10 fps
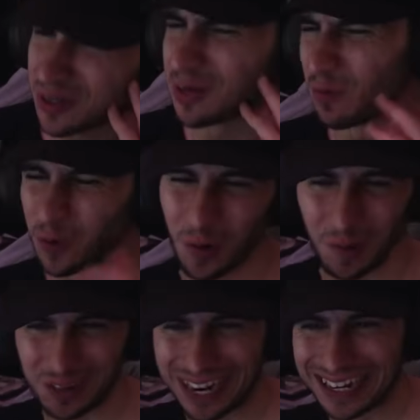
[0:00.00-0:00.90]

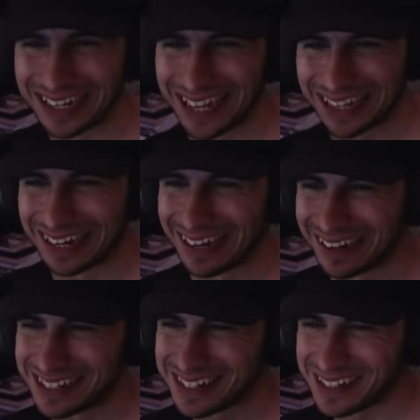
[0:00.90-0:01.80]
Ooh, that
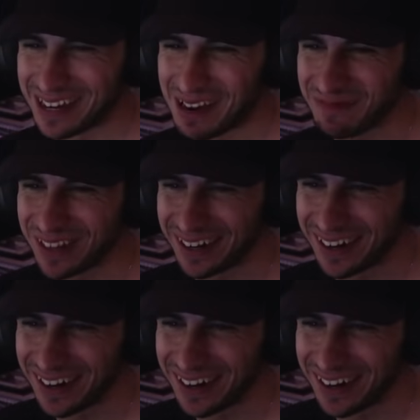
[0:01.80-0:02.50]
little step there?